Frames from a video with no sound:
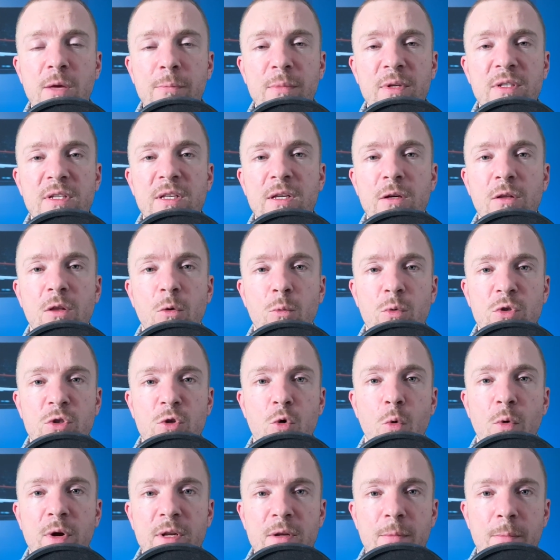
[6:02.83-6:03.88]
him a deal that was
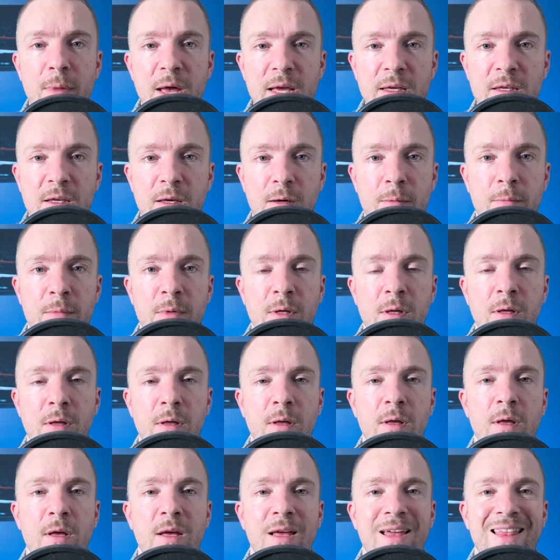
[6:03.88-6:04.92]
going to make him
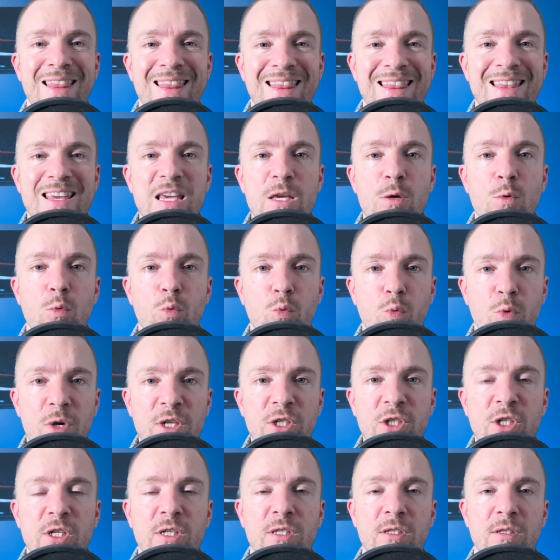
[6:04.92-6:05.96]
the
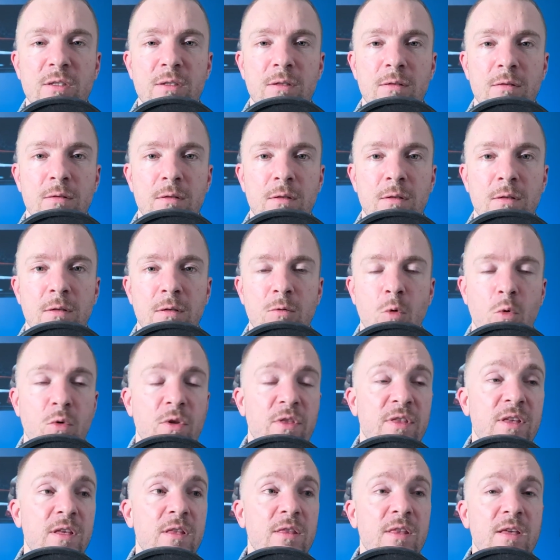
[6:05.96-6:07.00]
richest or
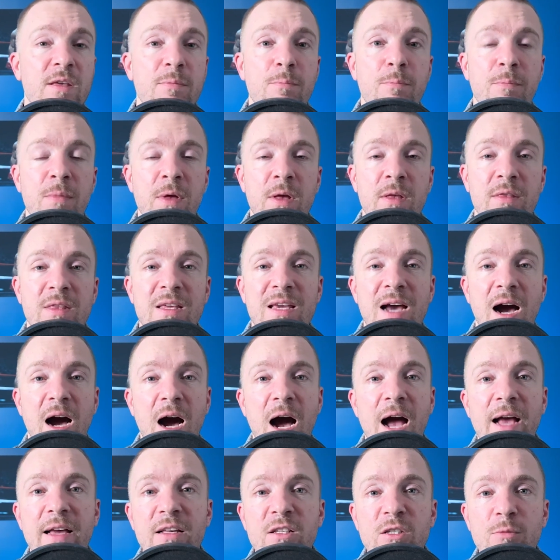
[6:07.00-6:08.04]
the
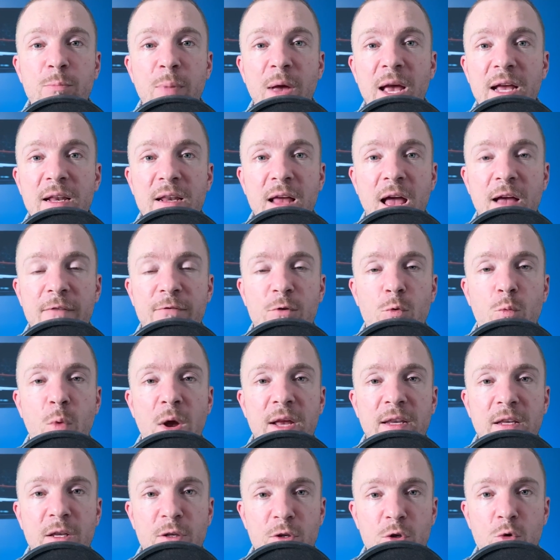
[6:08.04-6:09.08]
highest paid
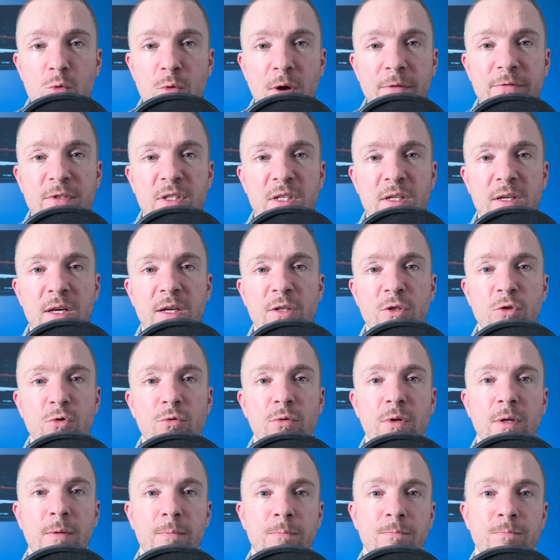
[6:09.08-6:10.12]
heavyweight in UFC
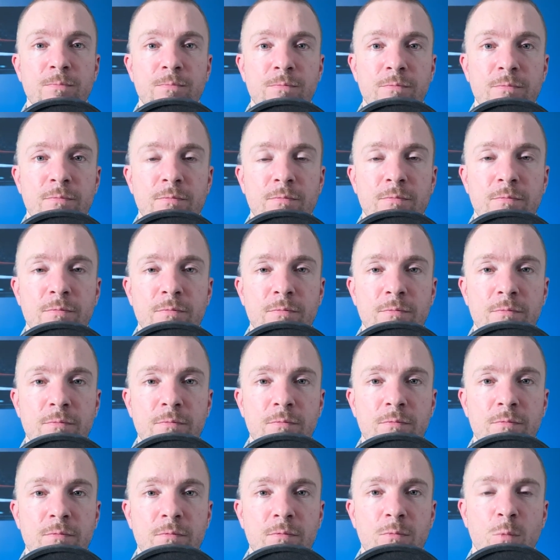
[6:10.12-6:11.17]
history.
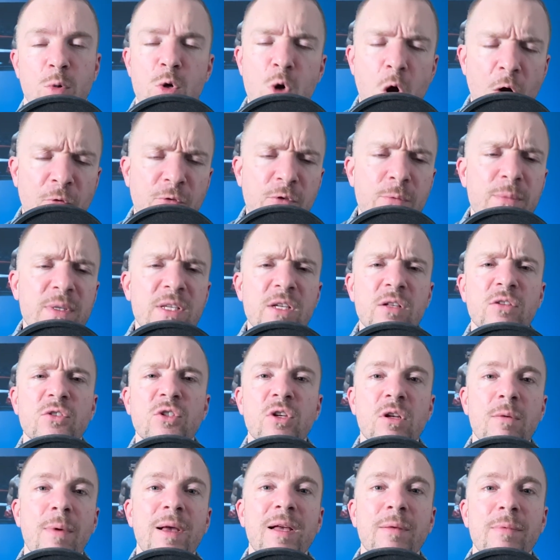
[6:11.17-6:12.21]
We offered him a deal that's
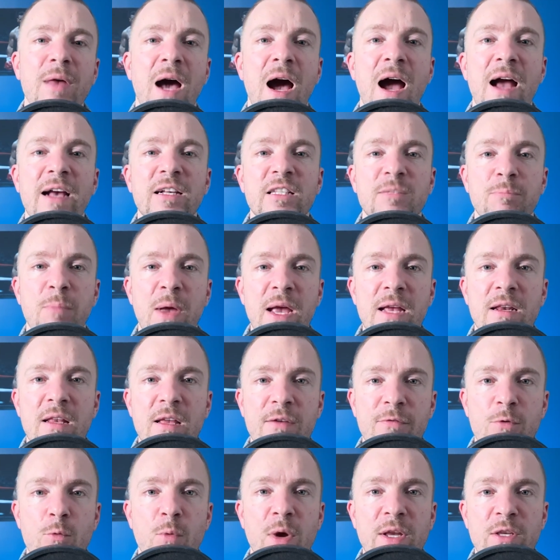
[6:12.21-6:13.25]
going to make him the highest paid
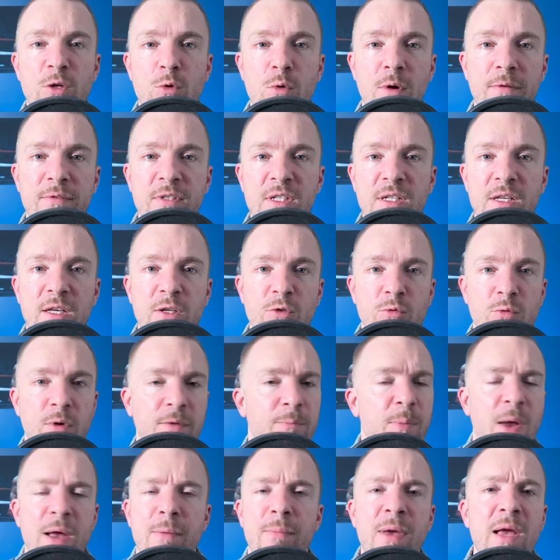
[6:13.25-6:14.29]
heavyweight in UFC history.
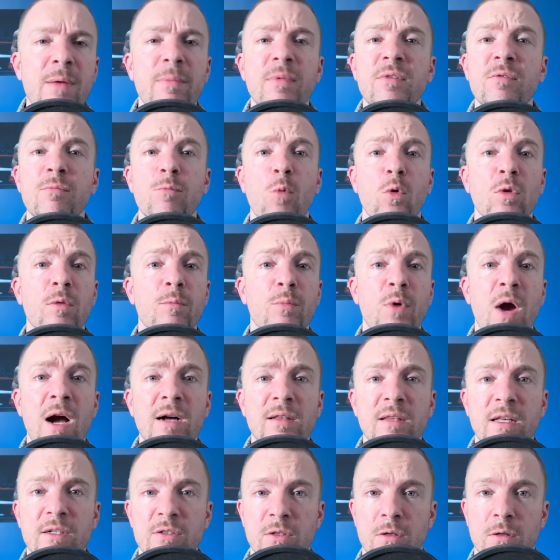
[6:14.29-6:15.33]
Pay him even more than Brock
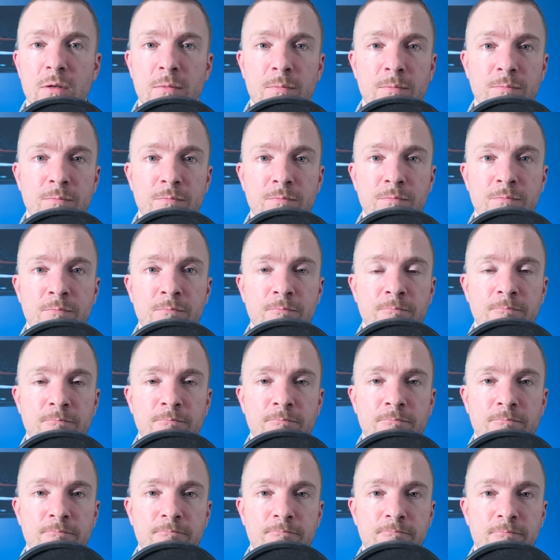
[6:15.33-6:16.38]
Lesnar.
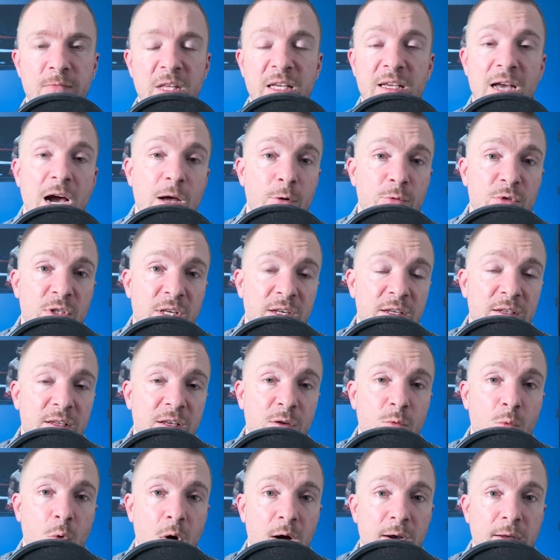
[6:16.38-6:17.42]
And Ngannou said he
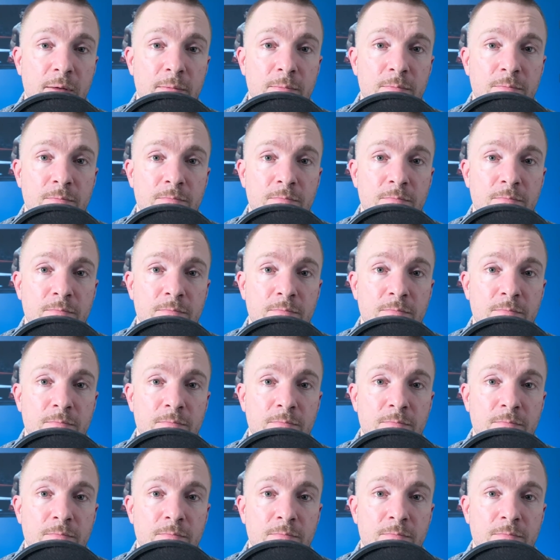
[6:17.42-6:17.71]
didn't want it.